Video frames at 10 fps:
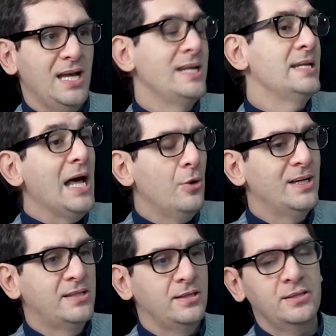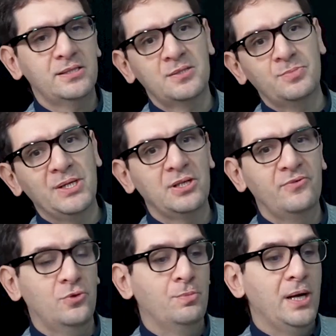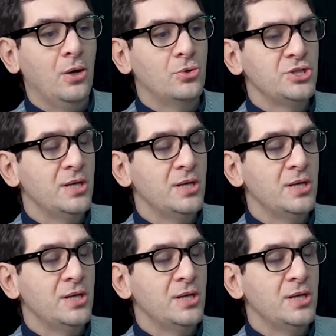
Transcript: and nanomaterials, especially for biology.